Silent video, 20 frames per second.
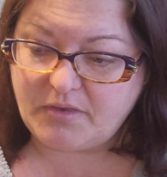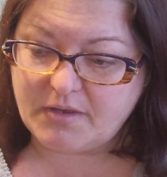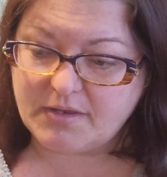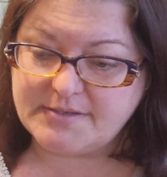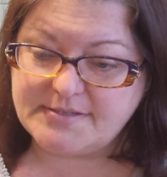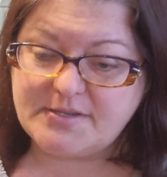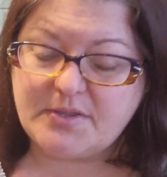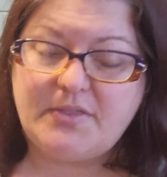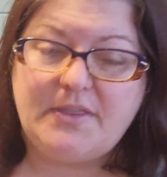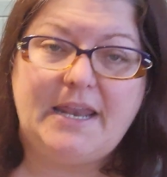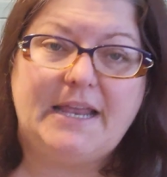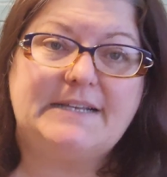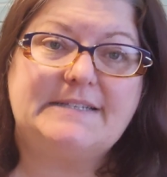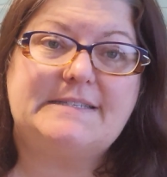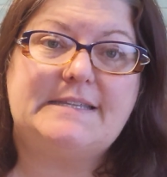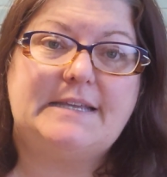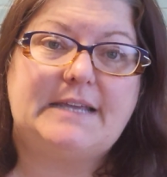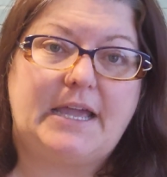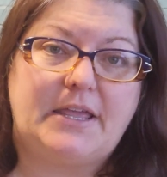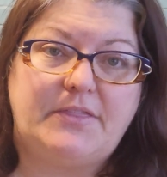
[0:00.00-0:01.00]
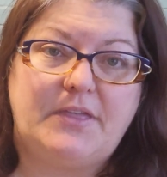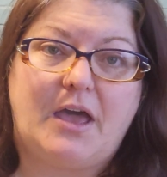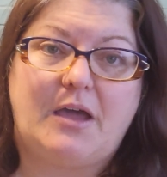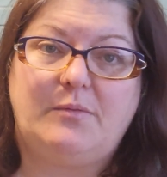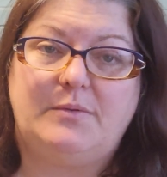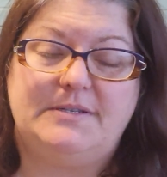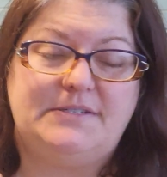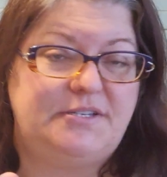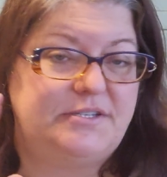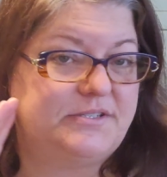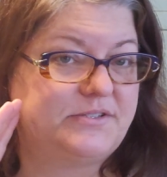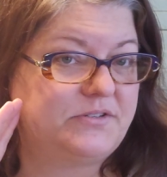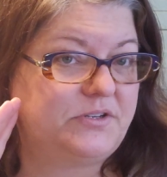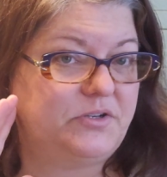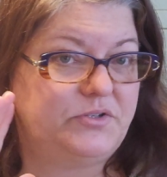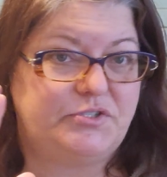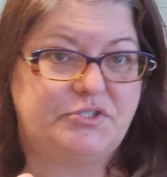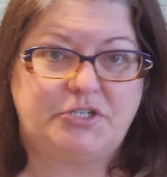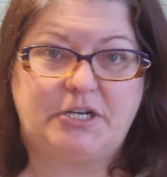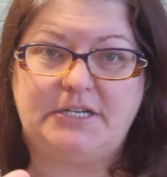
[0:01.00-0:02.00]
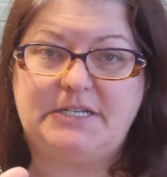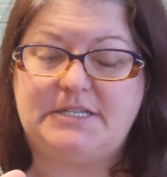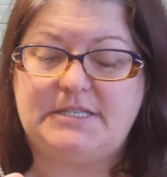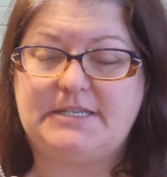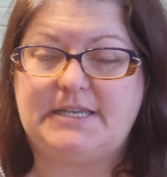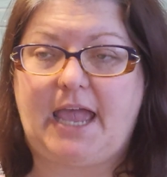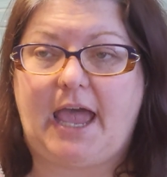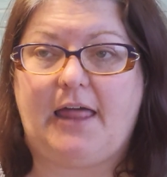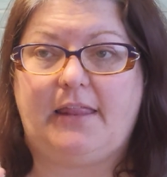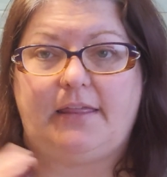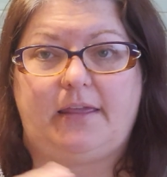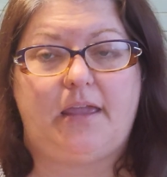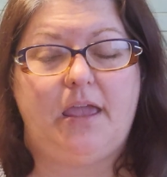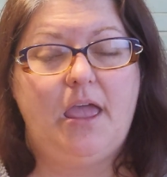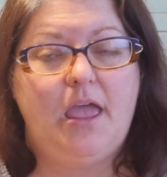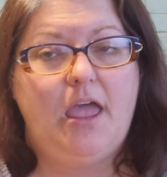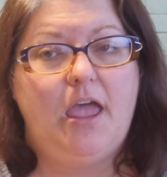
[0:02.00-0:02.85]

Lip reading: So the next thing I thought was just go straight to the galley.